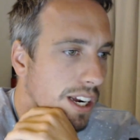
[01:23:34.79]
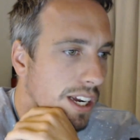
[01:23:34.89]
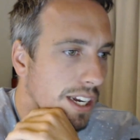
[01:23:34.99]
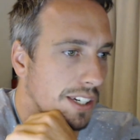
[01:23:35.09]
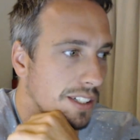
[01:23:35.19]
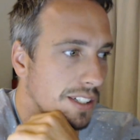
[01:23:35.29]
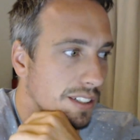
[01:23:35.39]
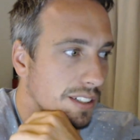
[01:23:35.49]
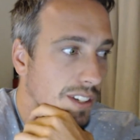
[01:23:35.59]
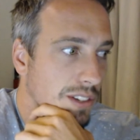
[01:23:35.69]
and
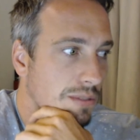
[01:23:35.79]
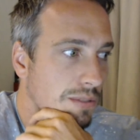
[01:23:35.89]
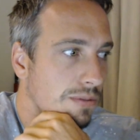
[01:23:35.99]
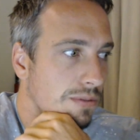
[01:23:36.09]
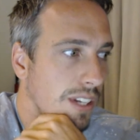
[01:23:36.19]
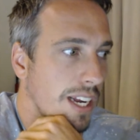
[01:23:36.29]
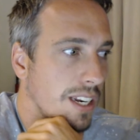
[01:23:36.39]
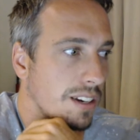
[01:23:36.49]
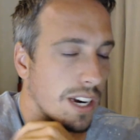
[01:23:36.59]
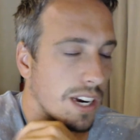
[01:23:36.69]
it's
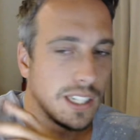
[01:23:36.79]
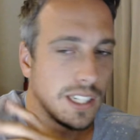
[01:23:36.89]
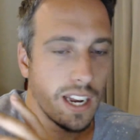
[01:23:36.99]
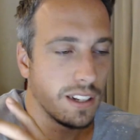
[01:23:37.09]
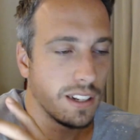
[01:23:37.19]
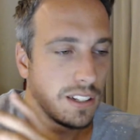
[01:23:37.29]
9 or 8-handed.